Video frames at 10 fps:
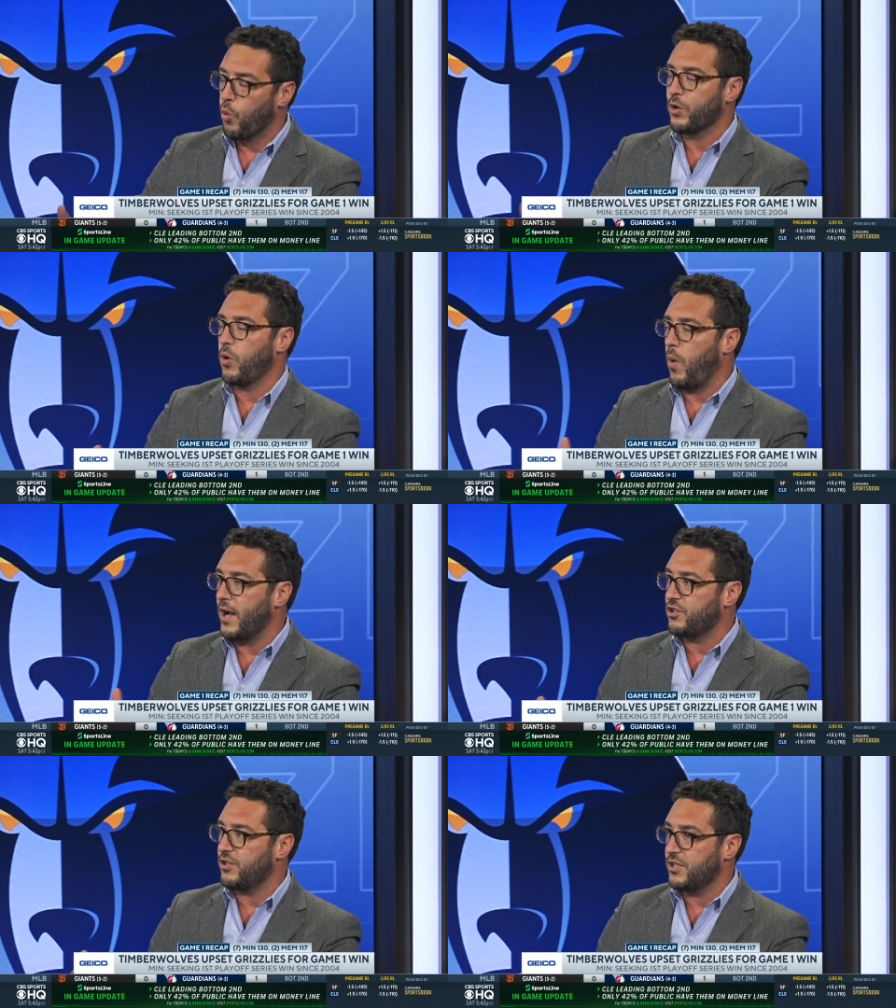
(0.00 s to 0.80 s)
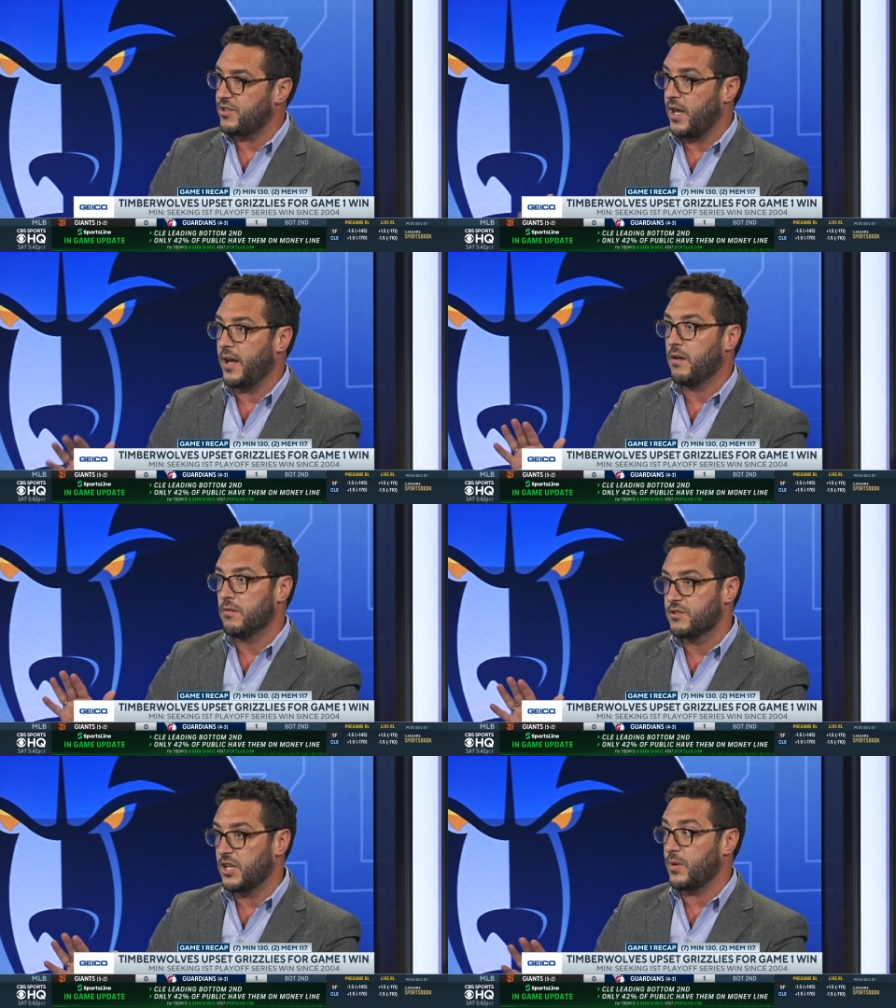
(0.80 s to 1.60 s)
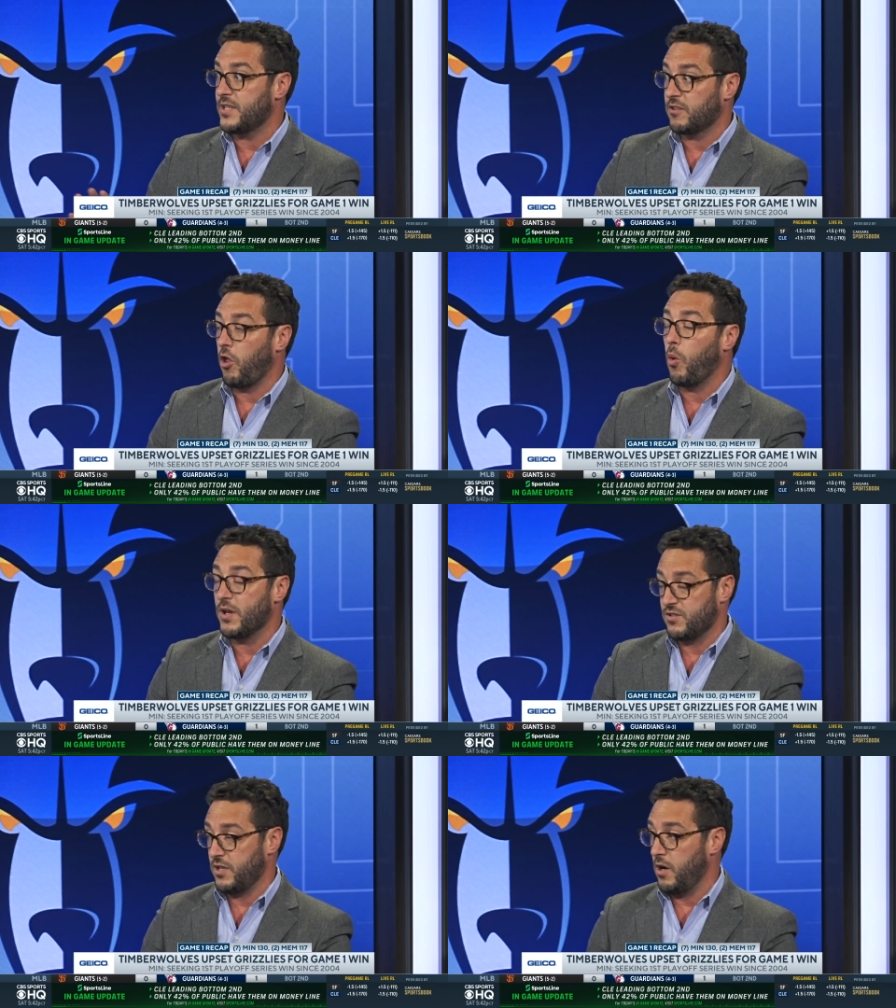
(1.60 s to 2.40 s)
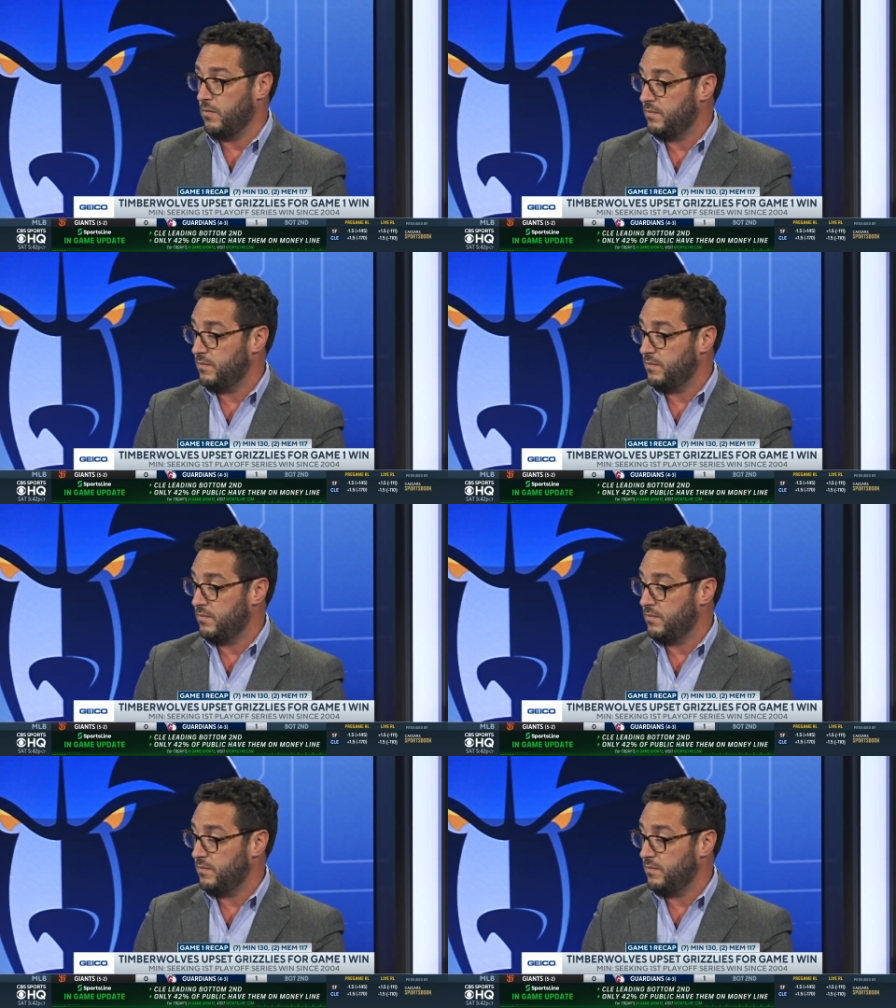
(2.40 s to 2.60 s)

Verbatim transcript: where you watch it and you say, series has a long ways to go.